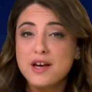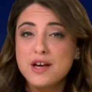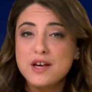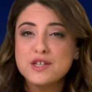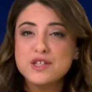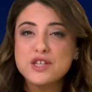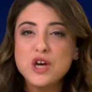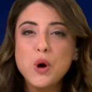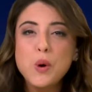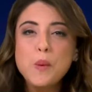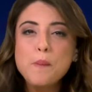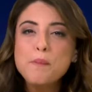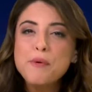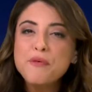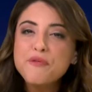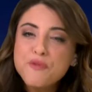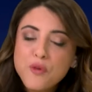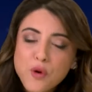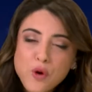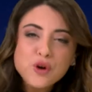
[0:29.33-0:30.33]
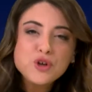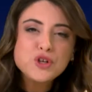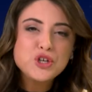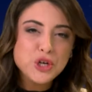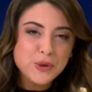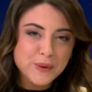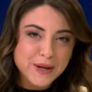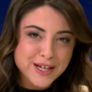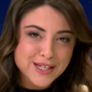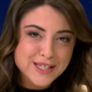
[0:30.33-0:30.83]
So before
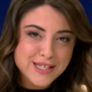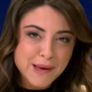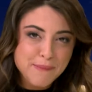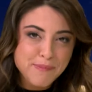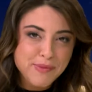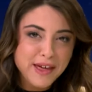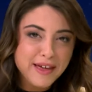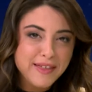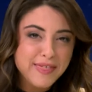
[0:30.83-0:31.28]
doing something,